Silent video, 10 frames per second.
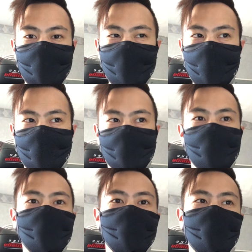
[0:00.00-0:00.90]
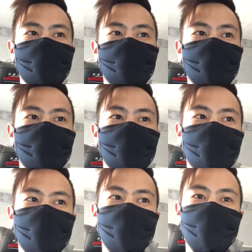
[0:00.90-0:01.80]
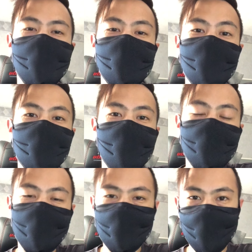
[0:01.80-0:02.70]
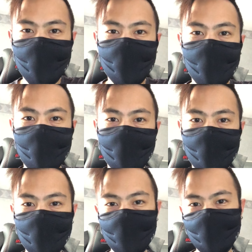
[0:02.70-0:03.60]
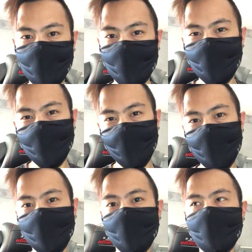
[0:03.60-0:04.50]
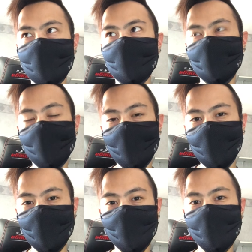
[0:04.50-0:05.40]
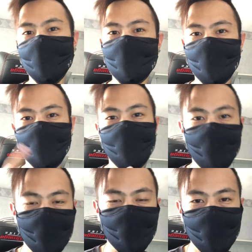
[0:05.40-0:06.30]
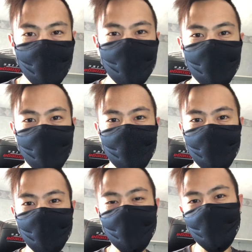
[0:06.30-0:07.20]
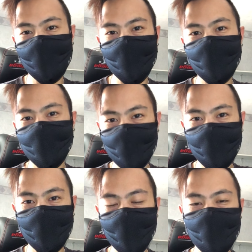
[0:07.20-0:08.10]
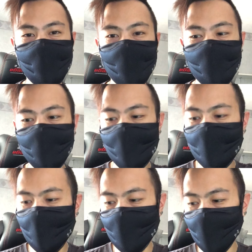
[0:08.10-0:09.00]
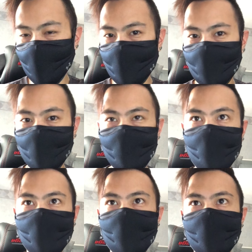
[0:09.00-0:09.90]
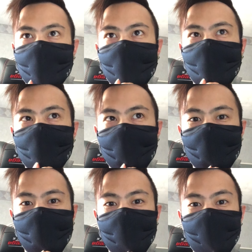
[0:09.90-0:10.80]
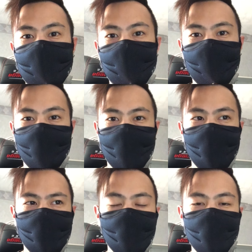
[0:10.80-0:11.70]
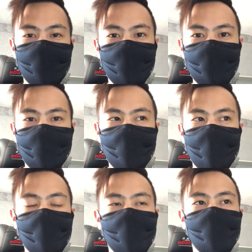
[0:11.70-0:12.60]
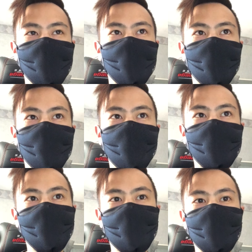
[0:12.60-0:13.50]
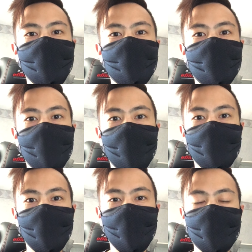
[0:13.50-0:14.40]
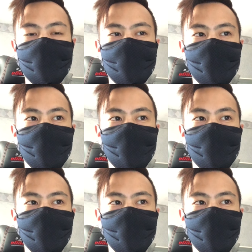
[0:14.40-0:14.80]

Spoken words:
Now I'm also going to make a separate video of just comparing my U mask and this mask and what the difference is between them. But in terms of the fit wise, like I said, it's pretty good. Although I would say that